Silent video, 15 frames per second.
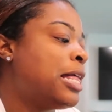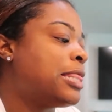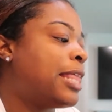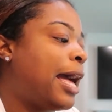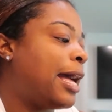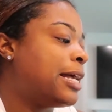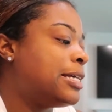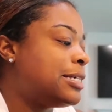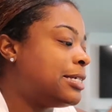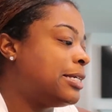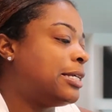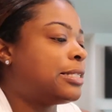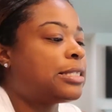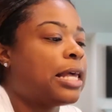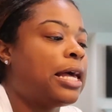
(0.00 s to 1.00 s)
That
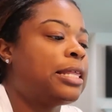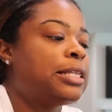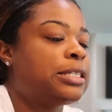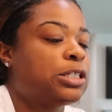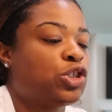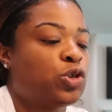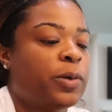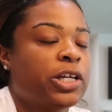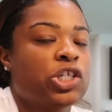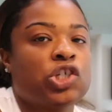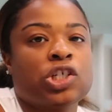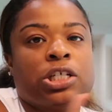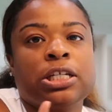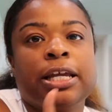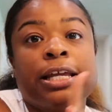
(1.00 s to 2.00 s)
is the
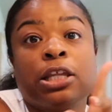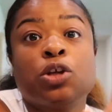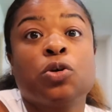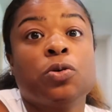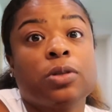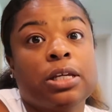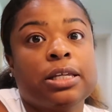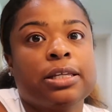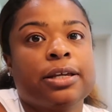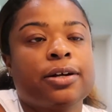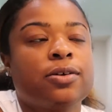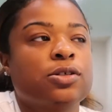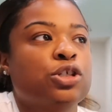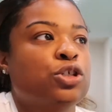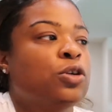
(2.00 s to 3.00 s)
situation, and you'll need
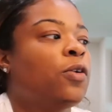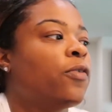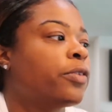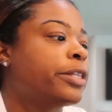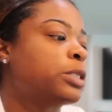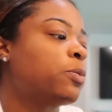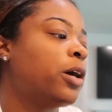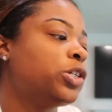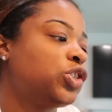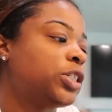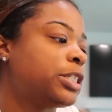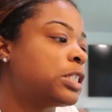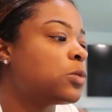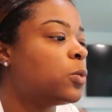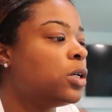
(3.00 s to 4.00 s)
nails too for this project
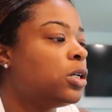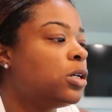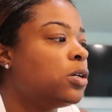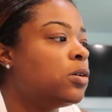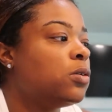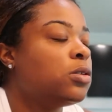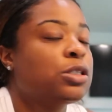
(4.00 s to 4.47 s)
as well.